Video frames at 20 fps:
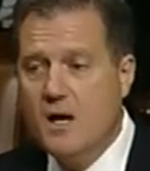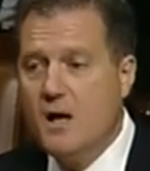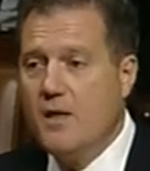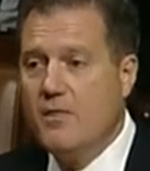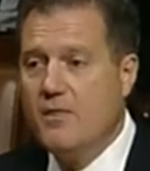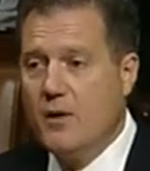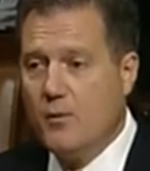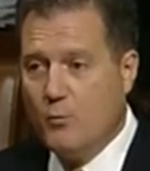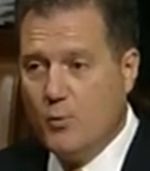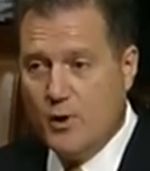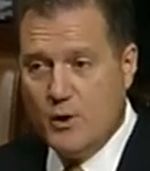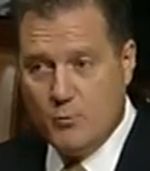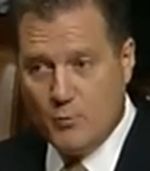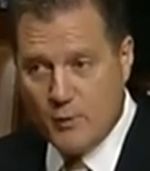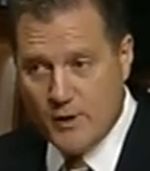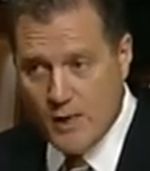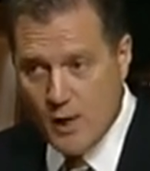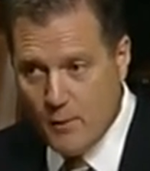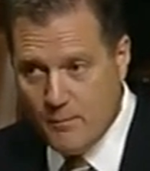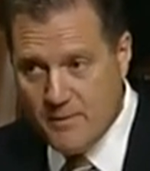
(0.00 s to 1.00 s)
that would
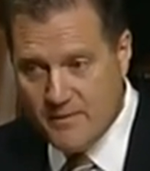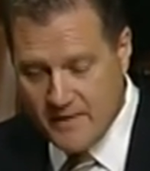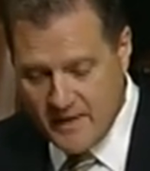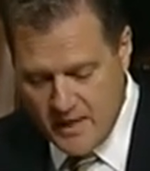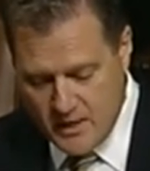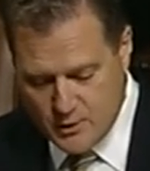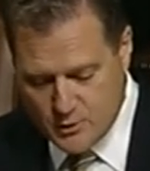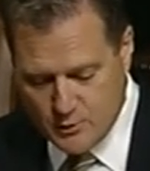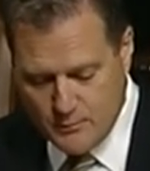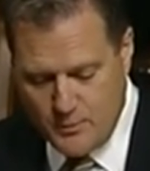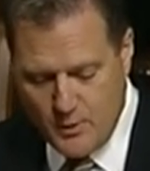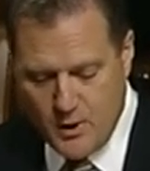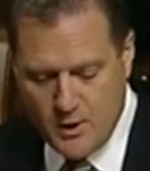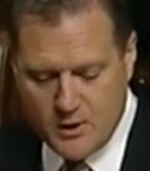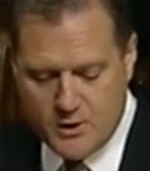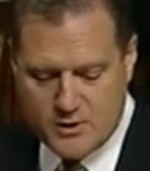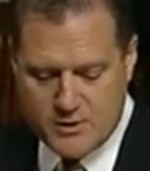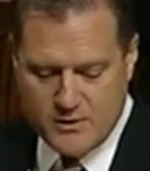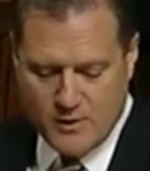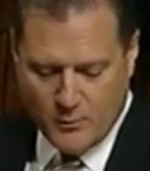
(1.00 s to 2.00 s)
reopen the national
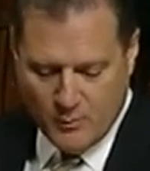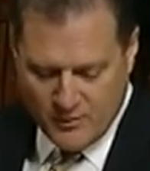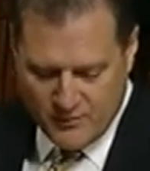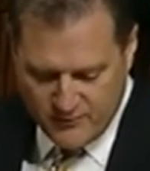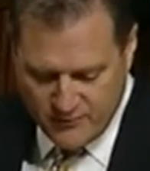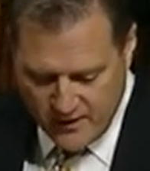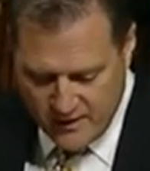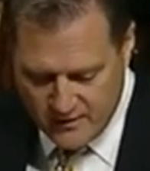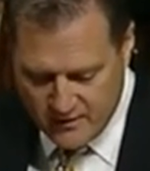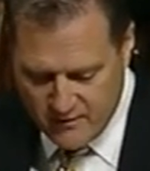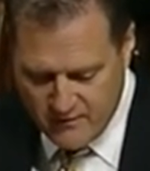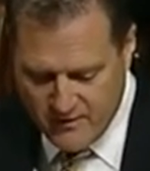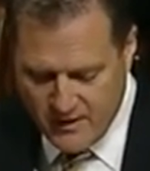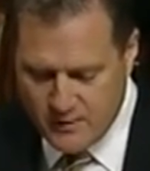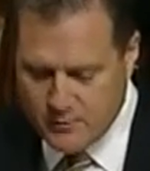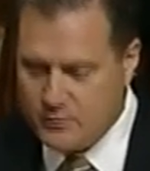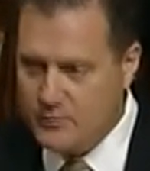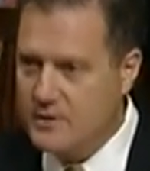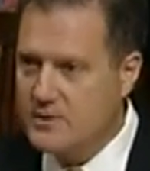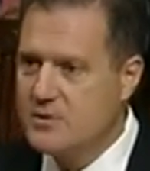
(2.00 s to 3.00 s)
parks, that would fund
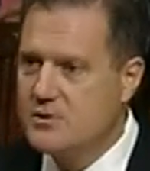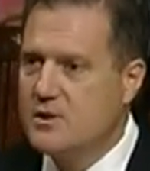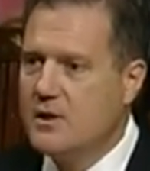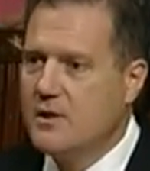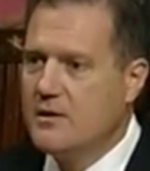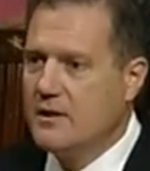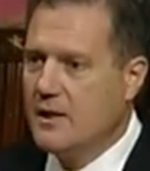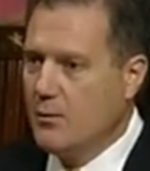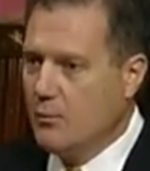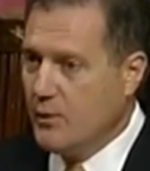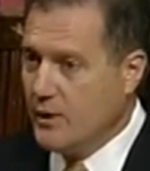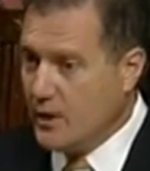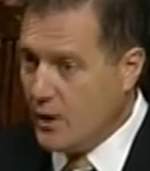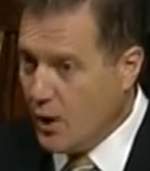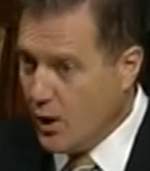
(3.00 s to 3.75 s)
veterans, that would